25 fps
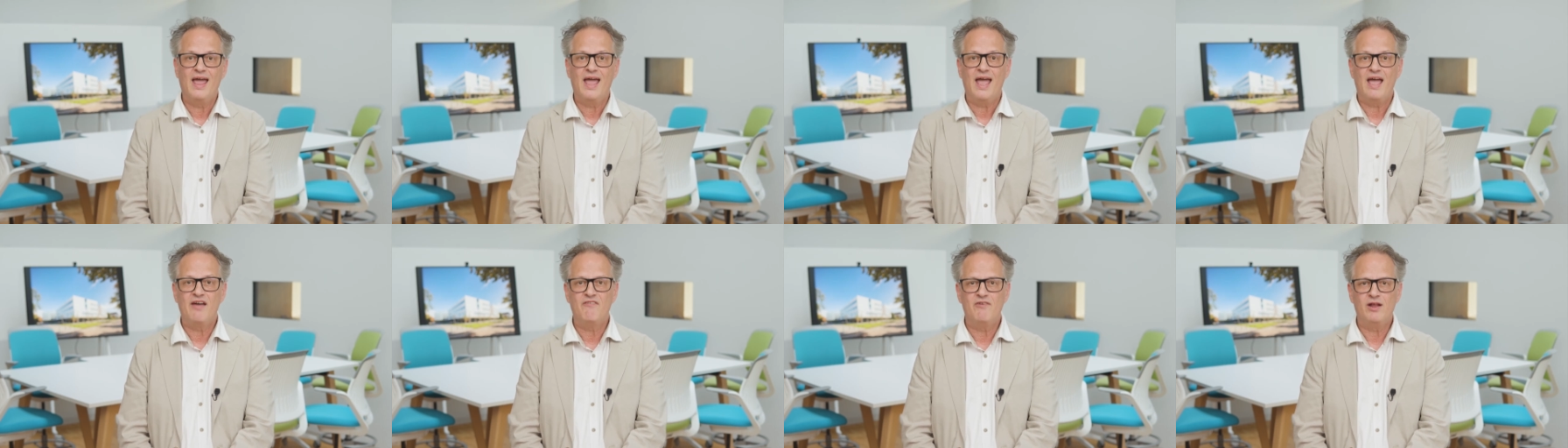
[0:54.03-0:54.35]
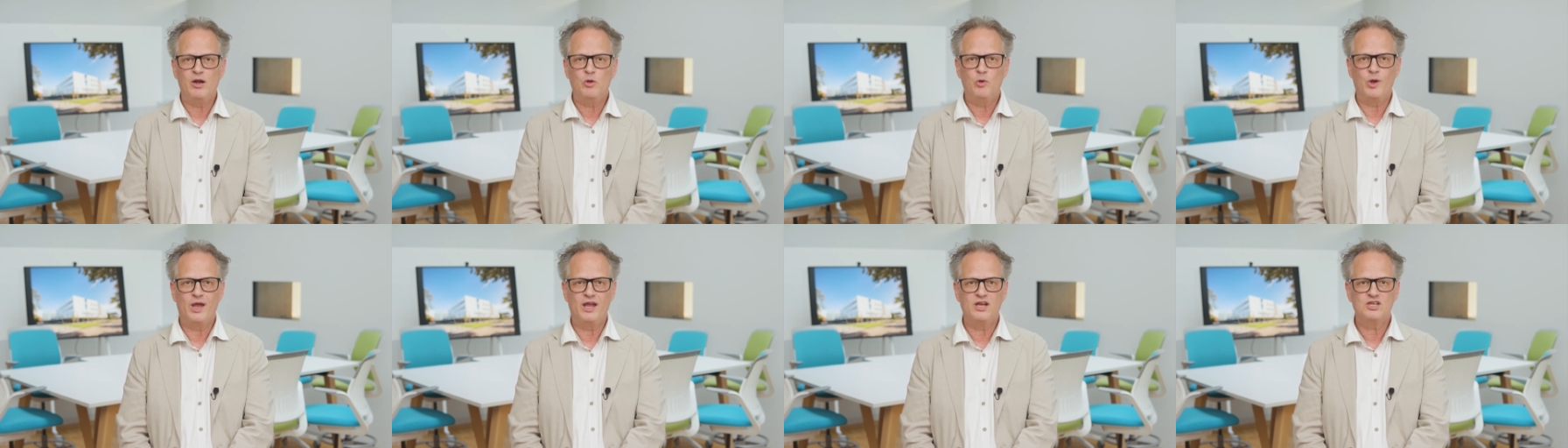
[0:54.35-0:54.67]

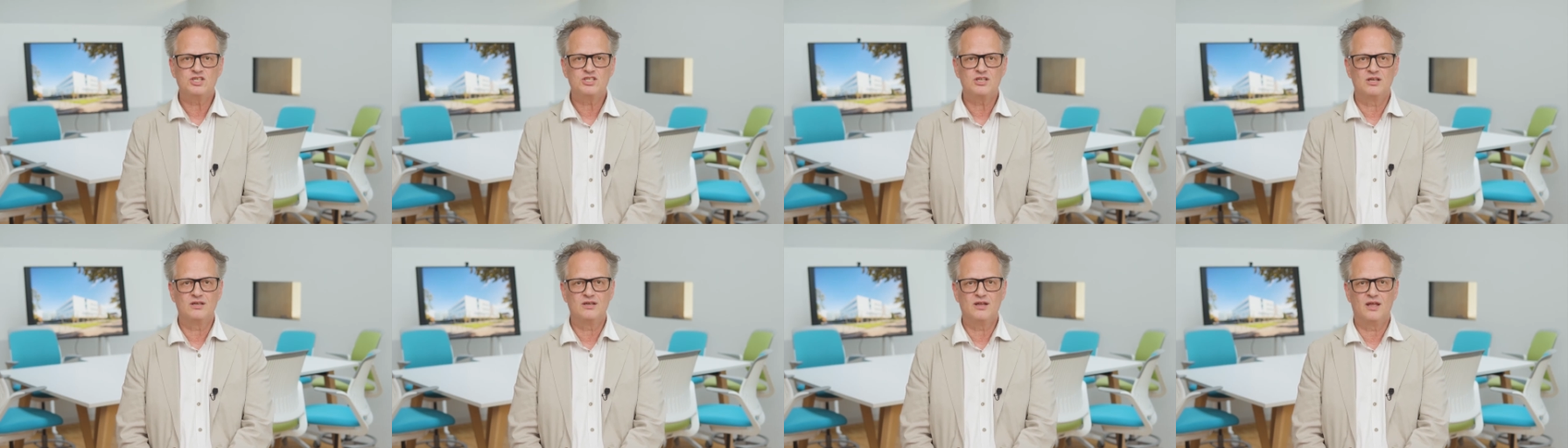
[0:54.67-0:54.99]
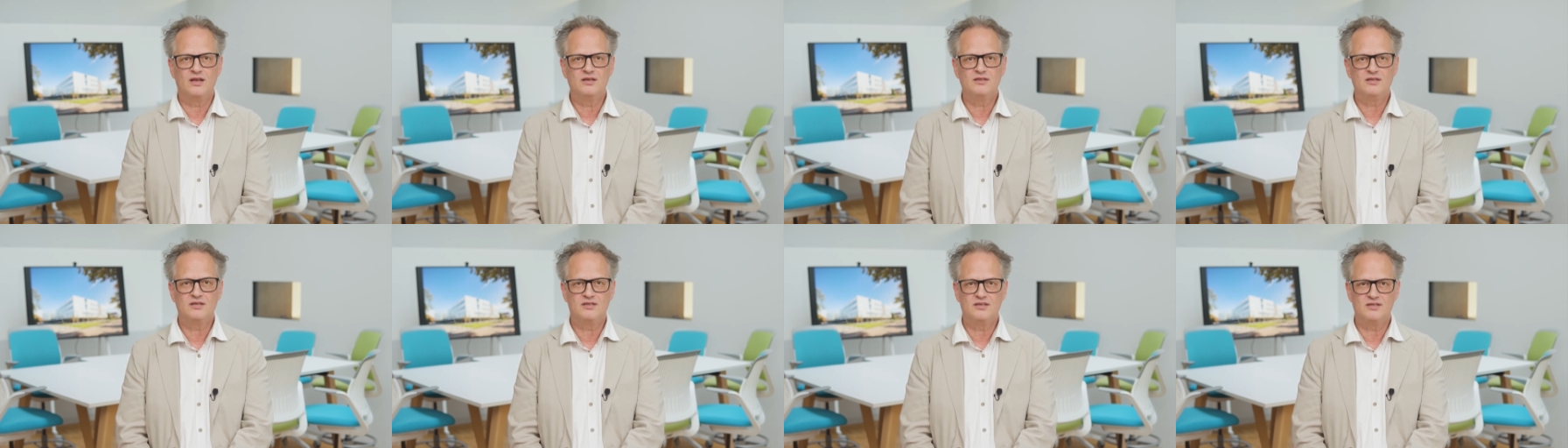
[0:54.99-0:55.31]
evaluation
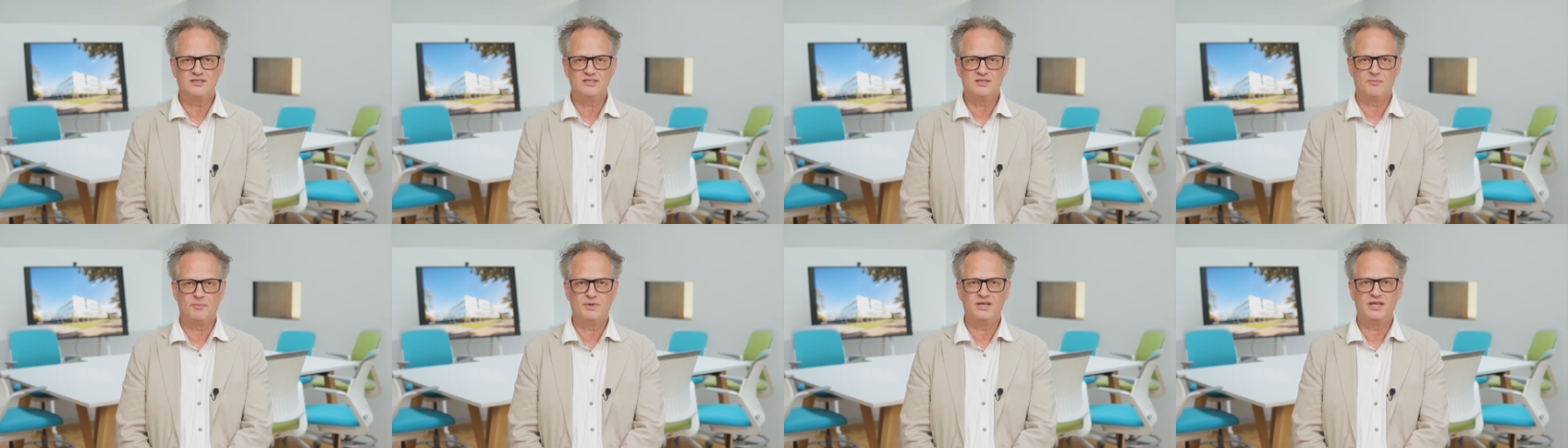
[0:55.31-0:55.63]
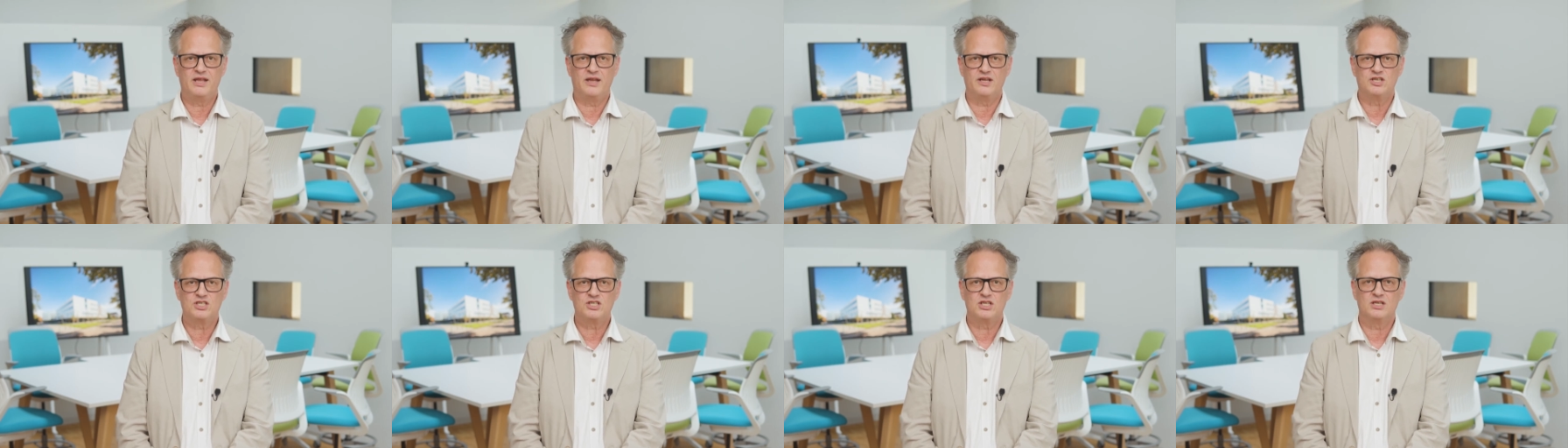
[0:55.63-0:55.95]
and
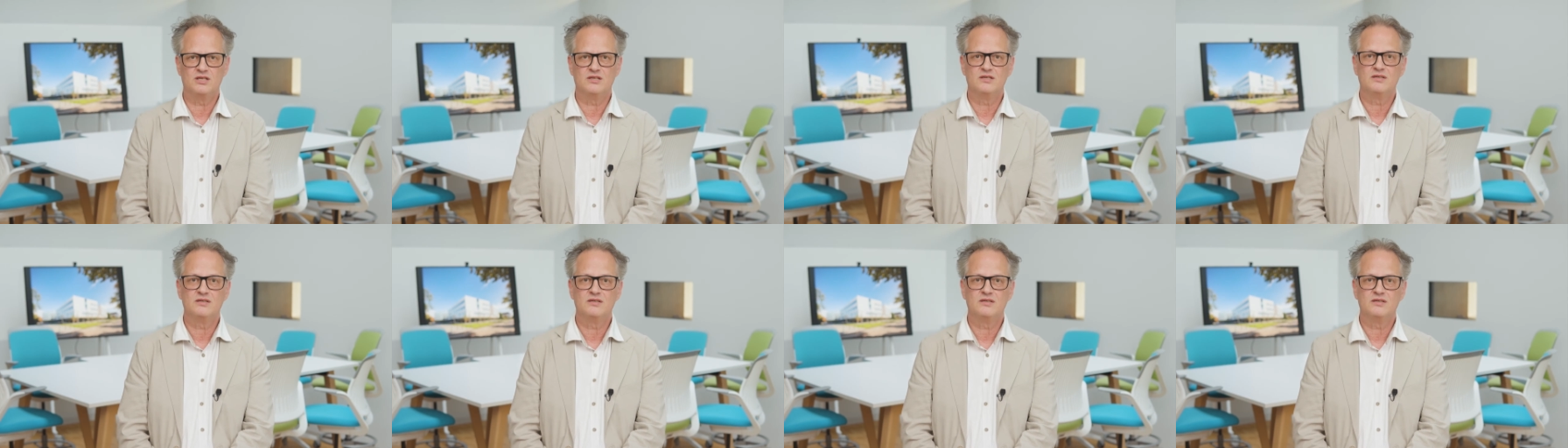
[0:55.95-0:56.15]
dissemination.